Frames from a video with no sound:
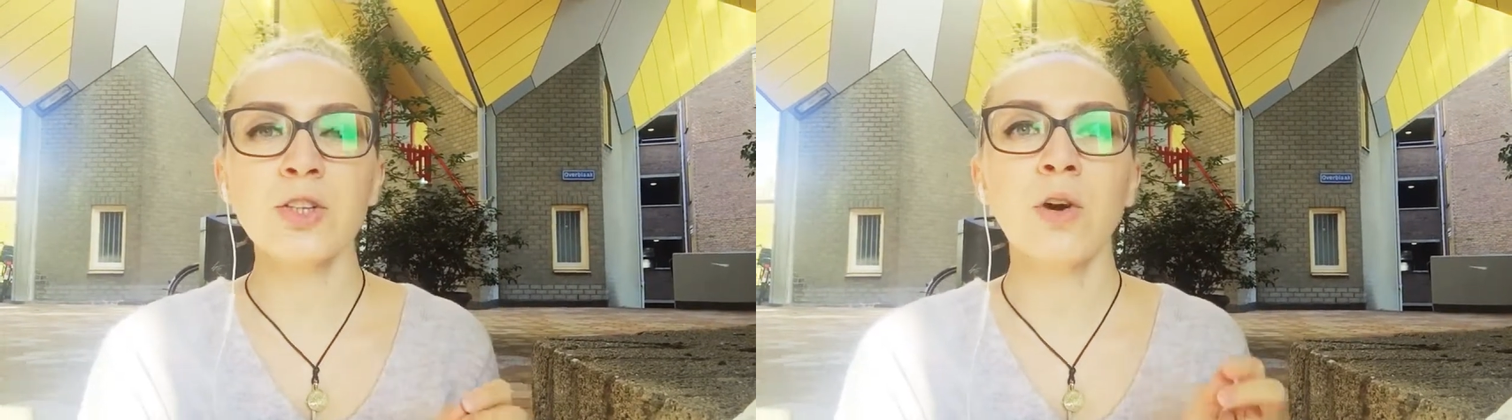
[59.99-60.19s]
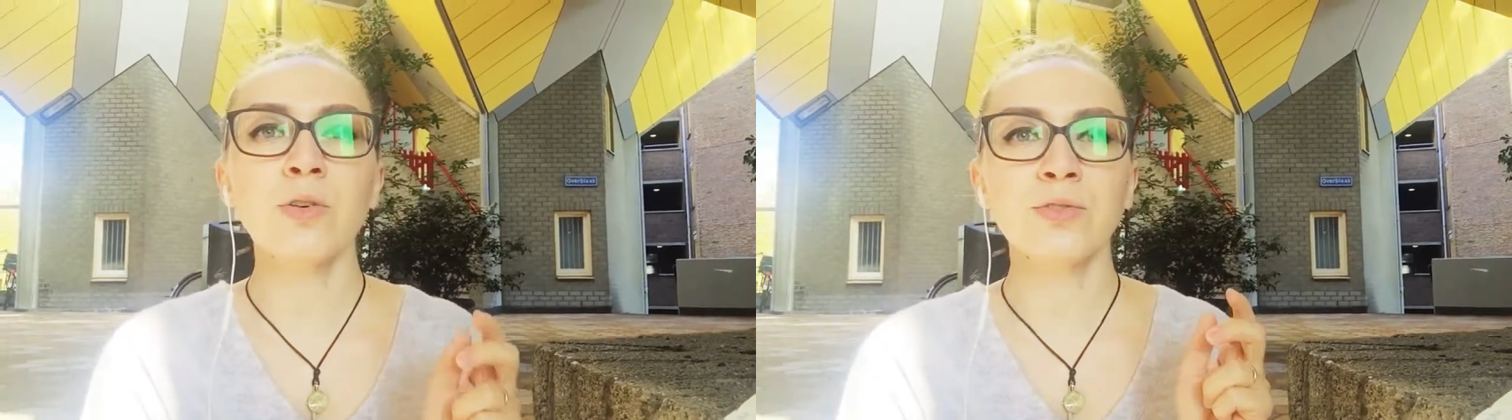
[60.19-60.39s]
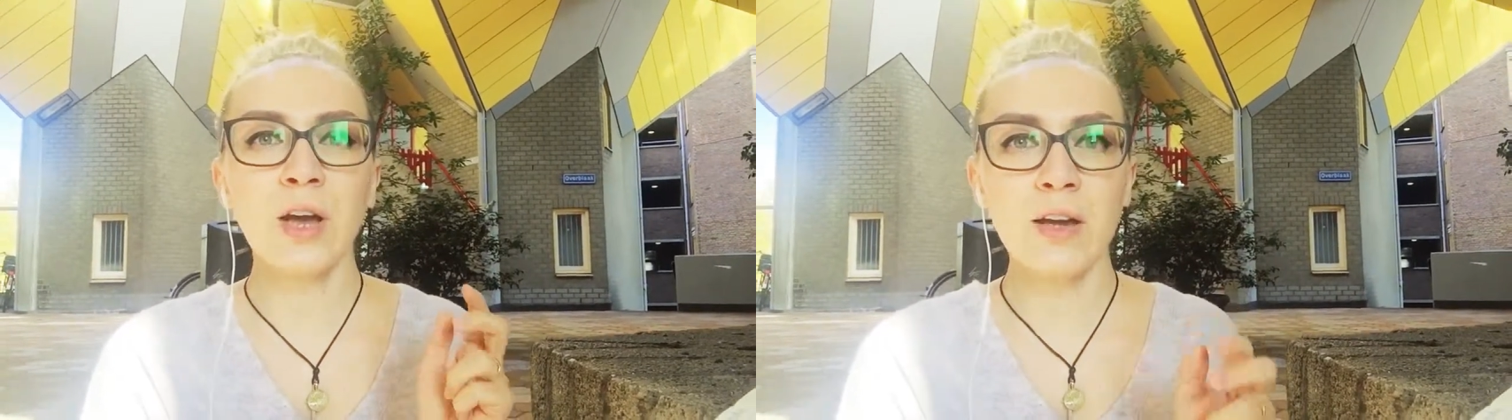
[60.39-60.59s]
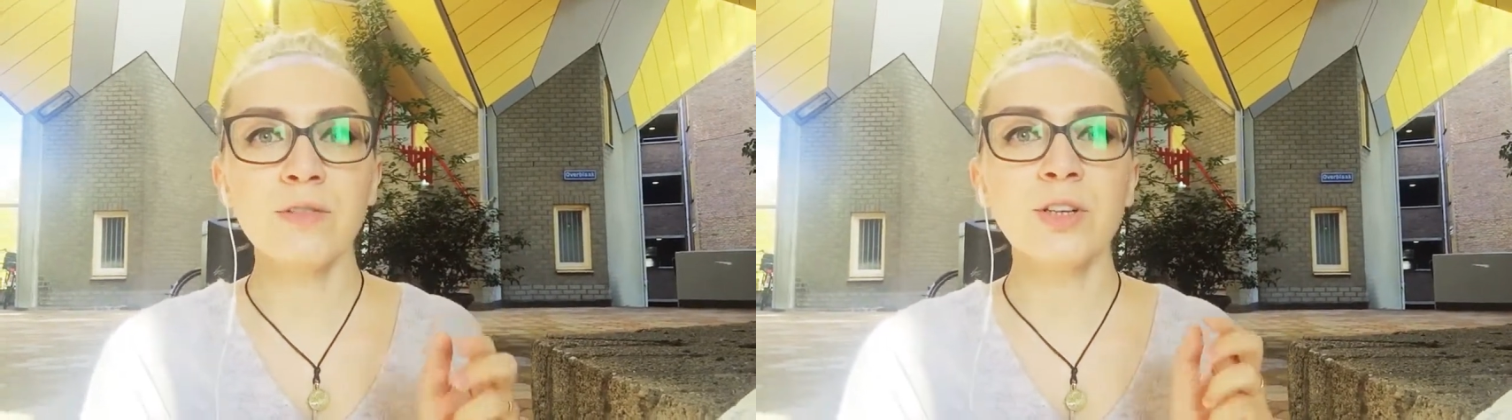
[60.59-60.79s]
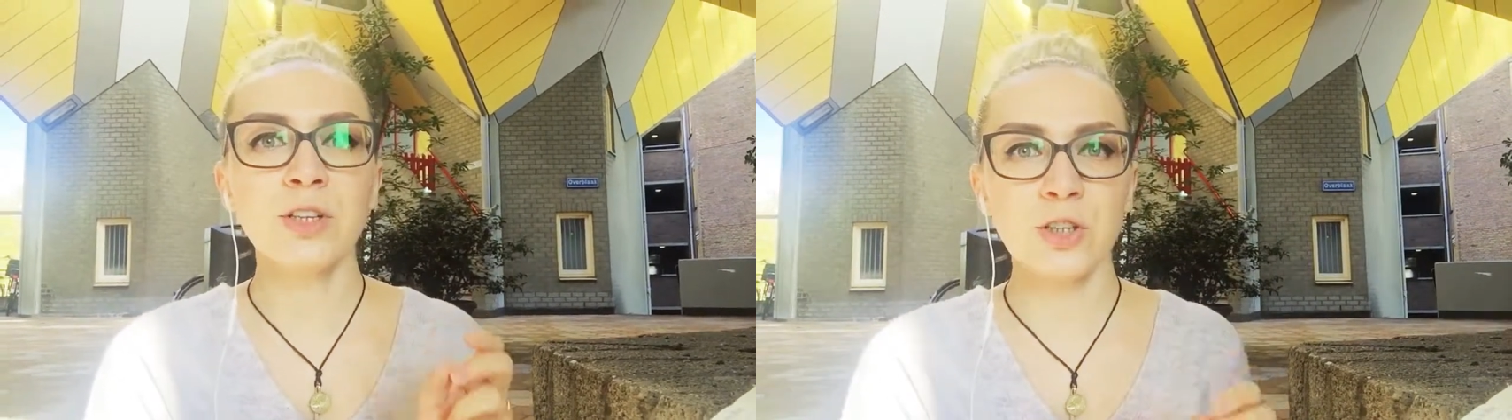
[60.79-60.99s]
of
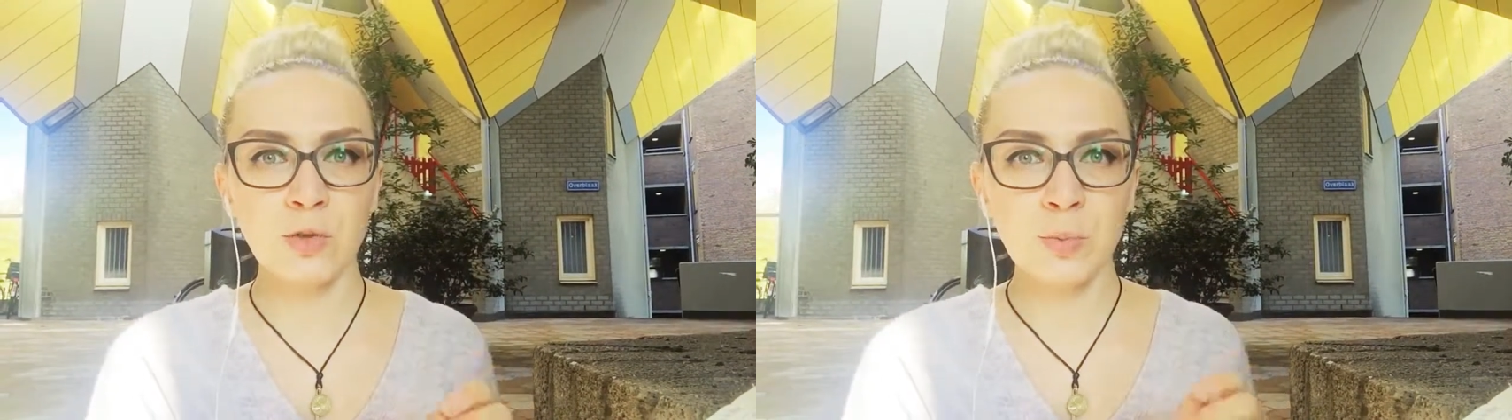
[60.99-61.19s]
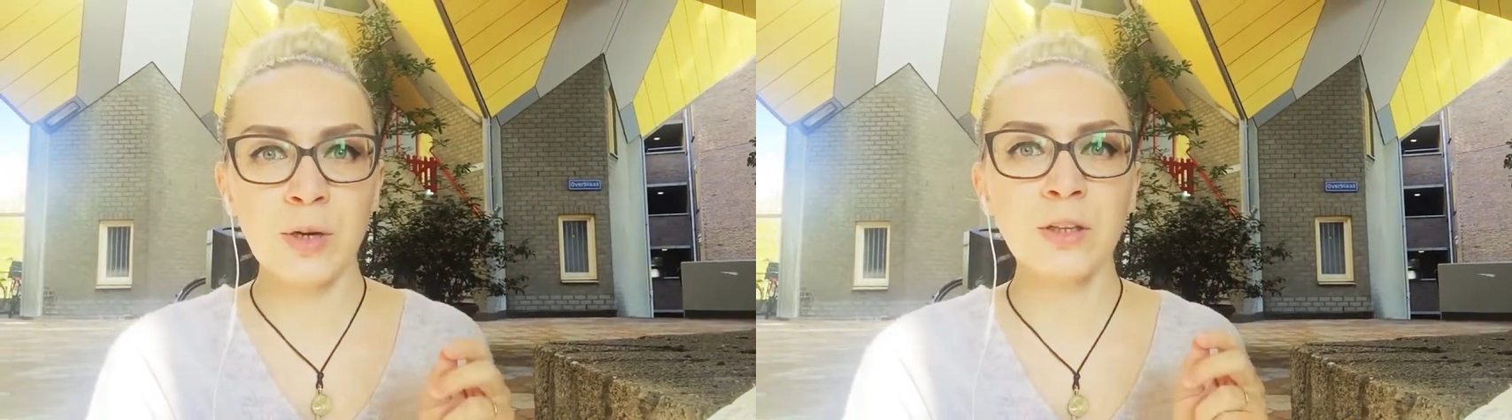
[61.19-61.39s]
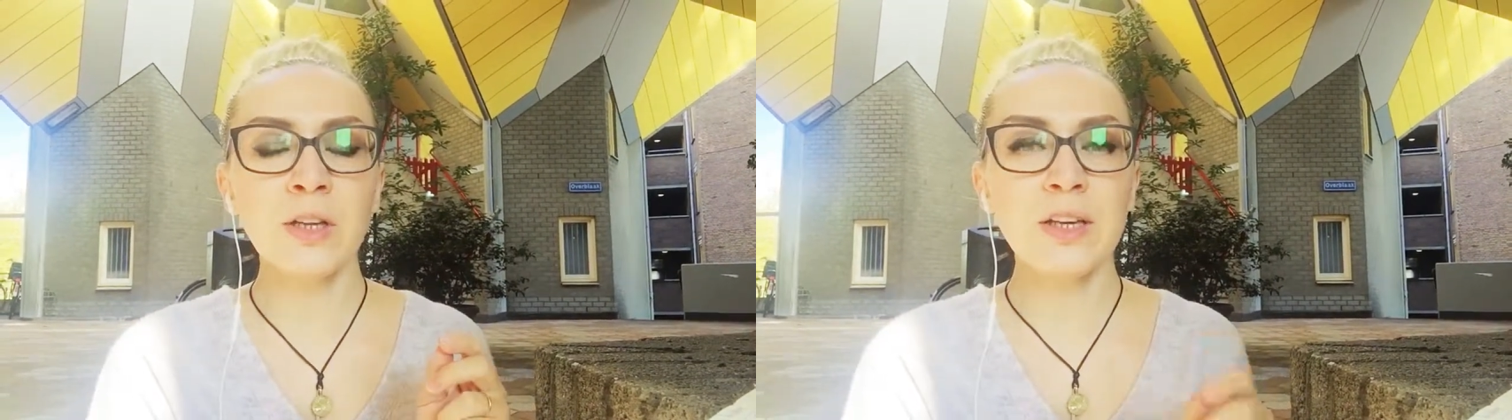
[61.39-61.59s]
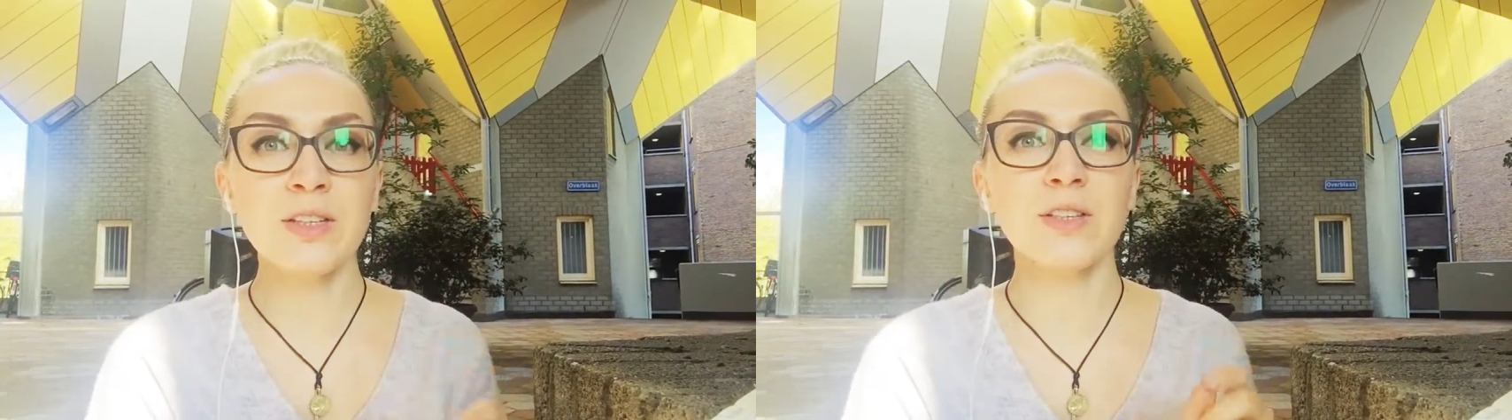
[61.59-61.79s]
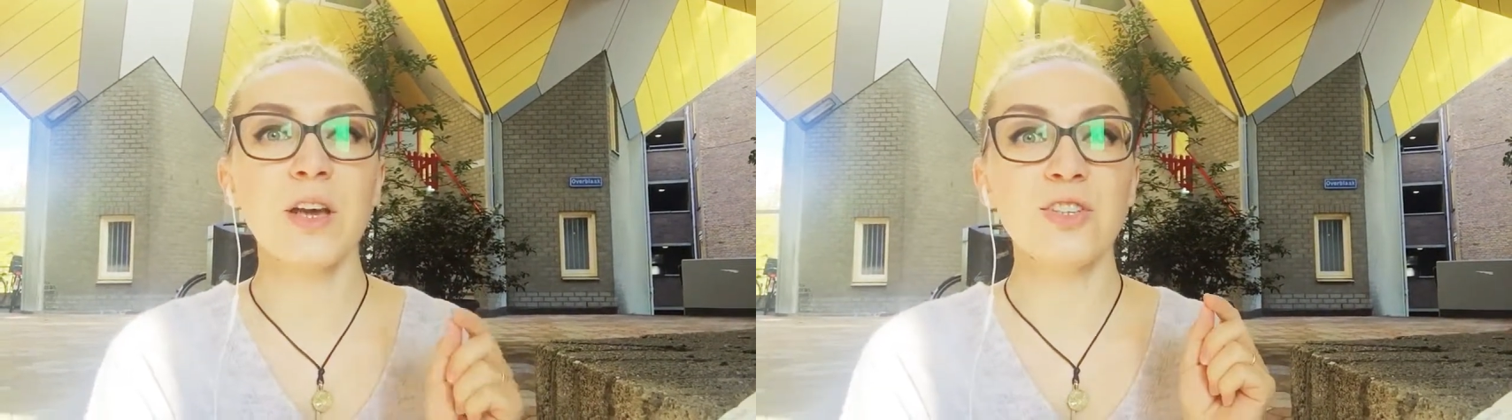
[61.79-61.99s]
every human is